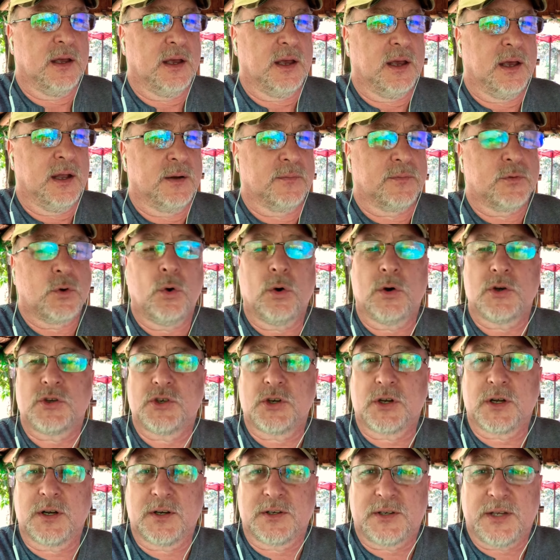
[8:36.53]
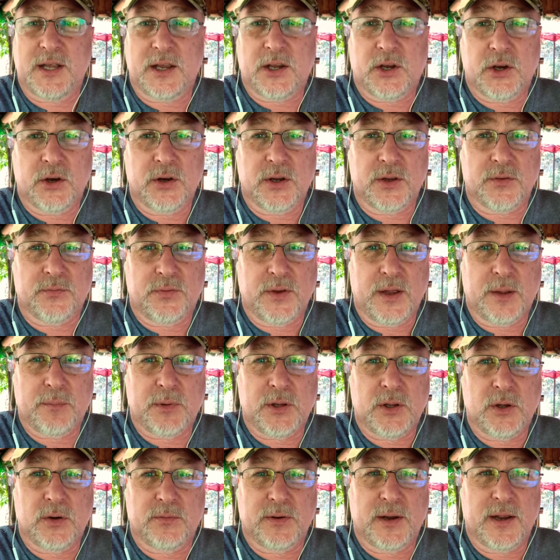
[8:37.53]
And of course, you're going to take care of your
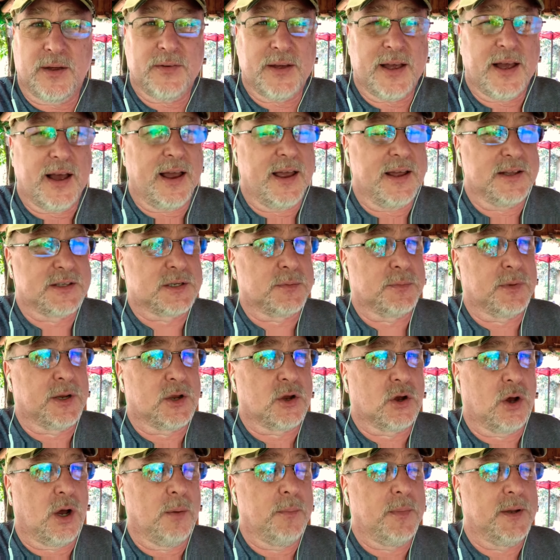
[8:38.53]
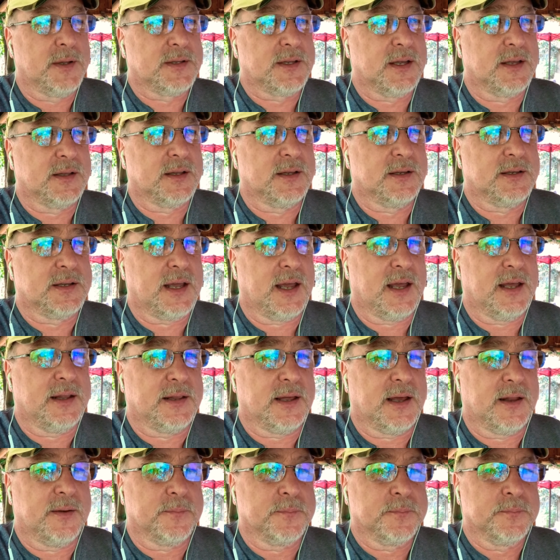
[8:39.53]
family over here. I had somebody comment the other day
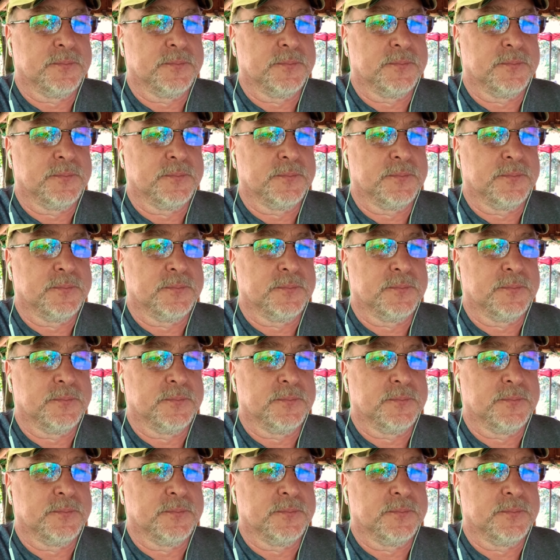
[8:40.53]
that,